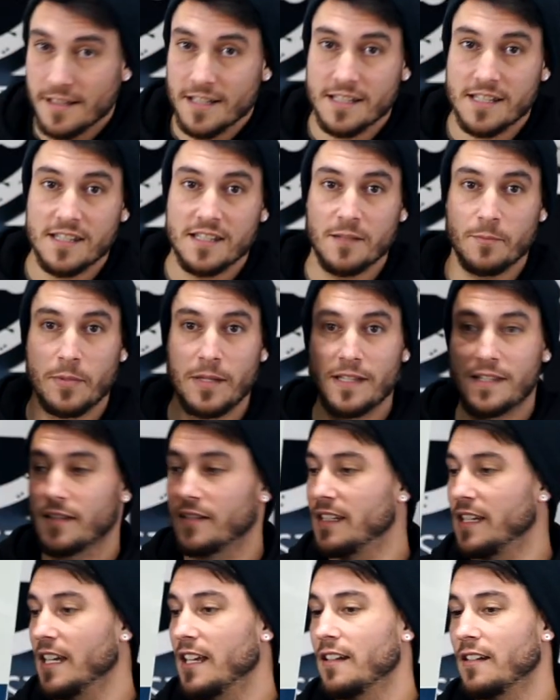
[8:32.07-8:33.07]
This is a piece
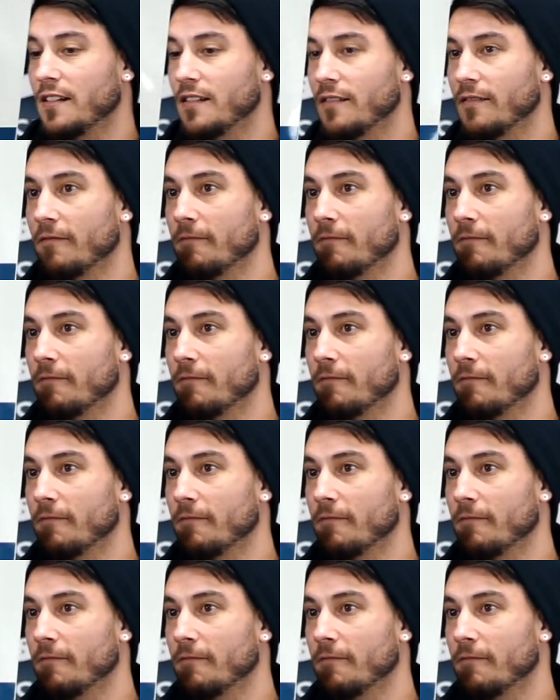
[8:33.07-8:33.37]
of tin.